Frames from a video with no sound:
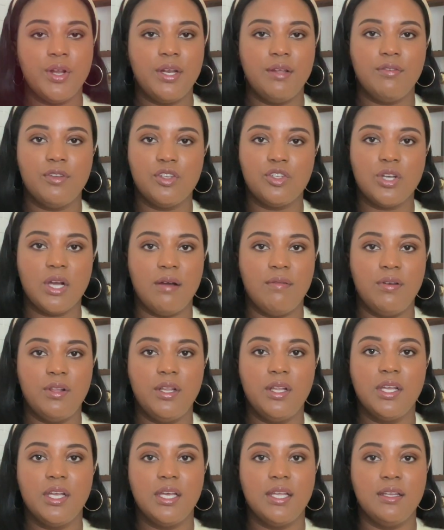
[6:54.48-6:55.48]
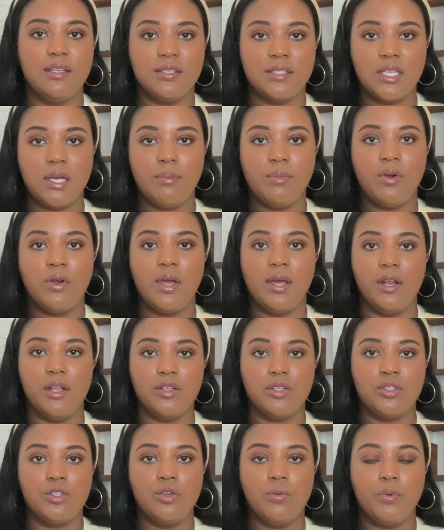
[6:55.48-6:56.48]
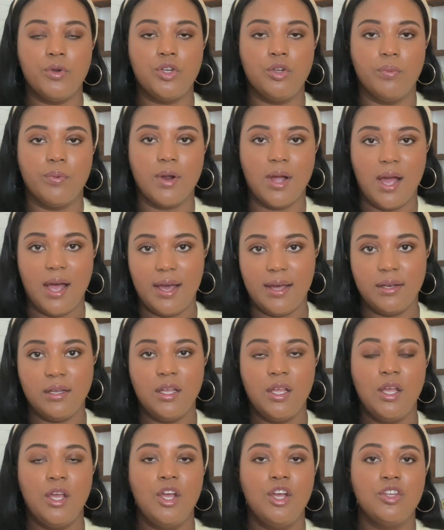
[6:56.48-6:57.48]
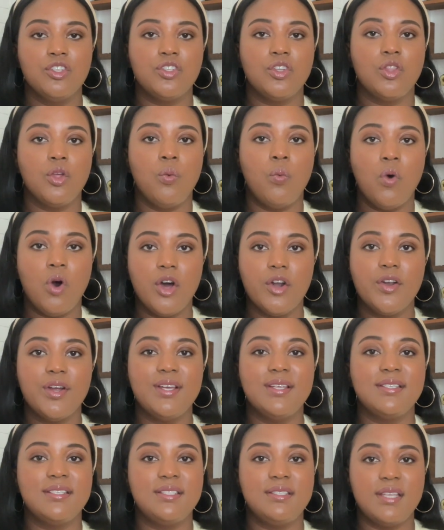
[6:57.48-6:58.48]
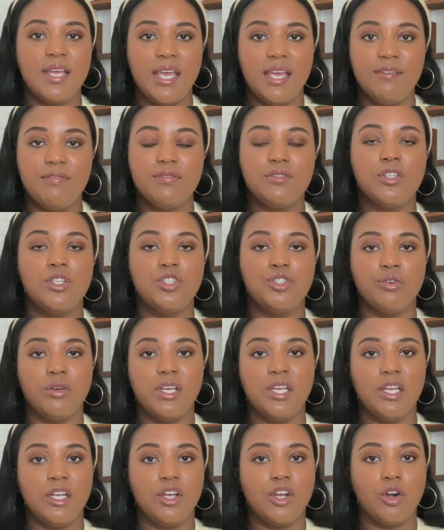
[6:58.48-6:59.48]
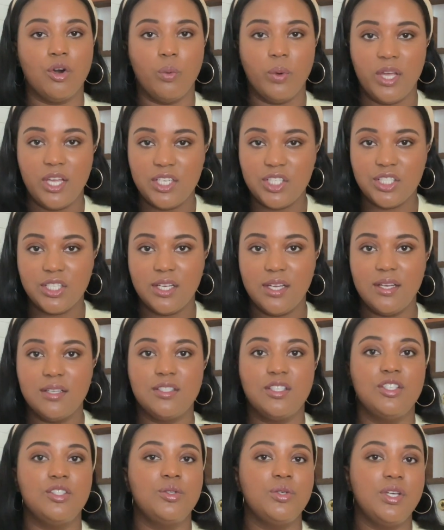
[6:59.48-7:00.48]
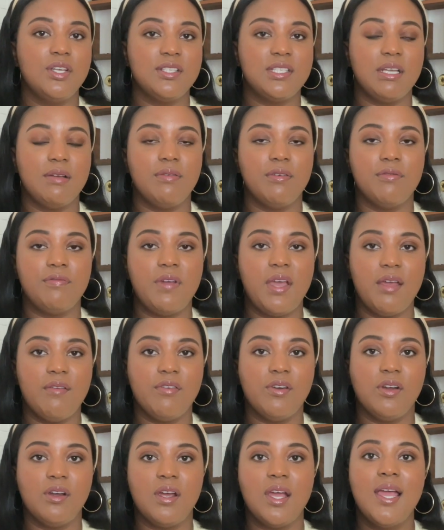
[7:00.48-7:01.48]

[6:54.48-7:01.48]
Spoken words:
if you're traveling in the summer and it's super duper hot. So the water is safe to drink in Croatia. So do yourself a favor,